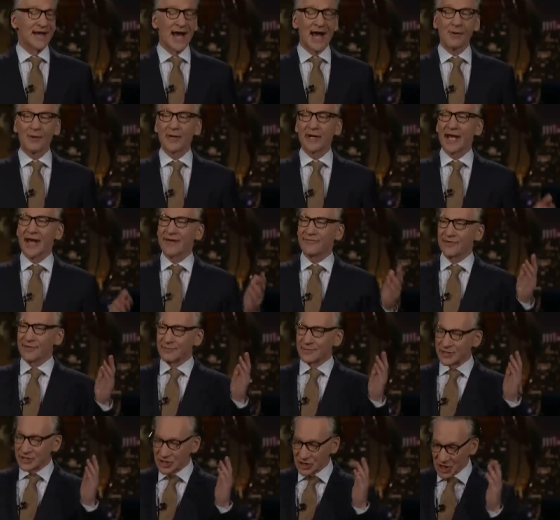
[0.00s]
Now we have
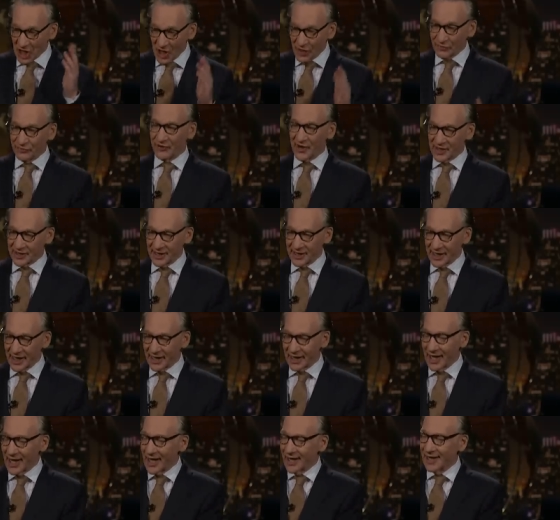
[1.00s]
him skull fucking a
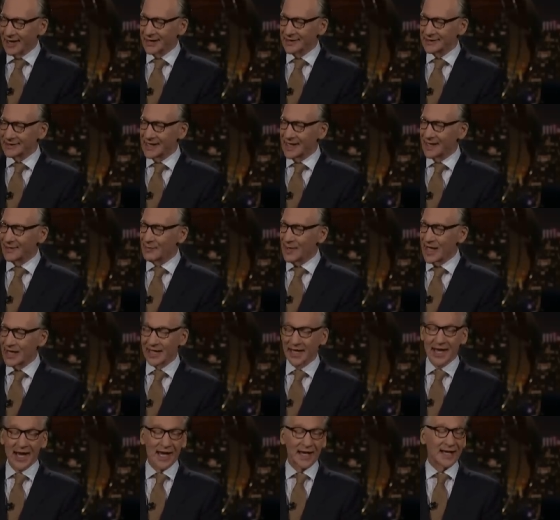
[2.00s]
guy on tape.
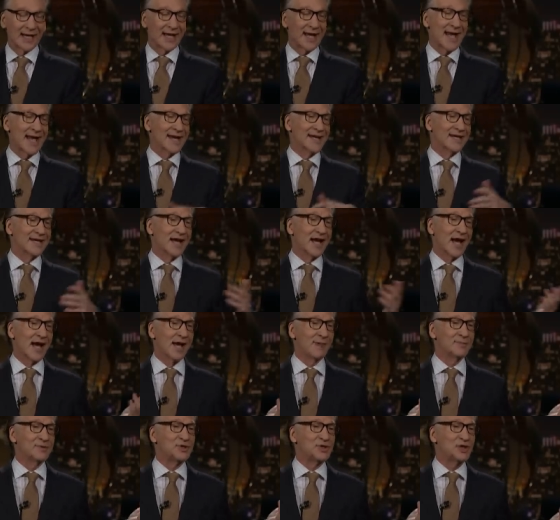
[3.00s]
And, and again,
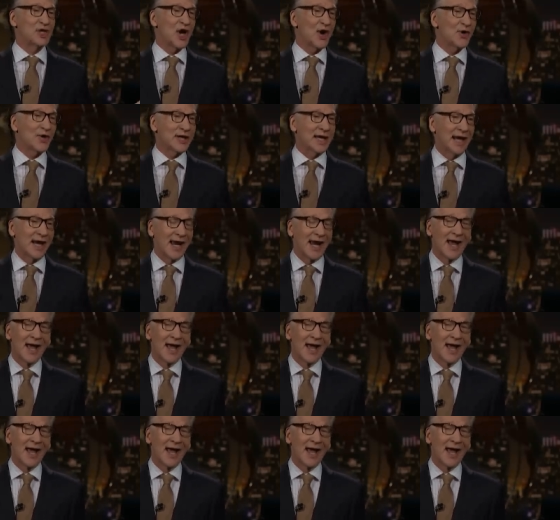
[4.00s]
I'm joking.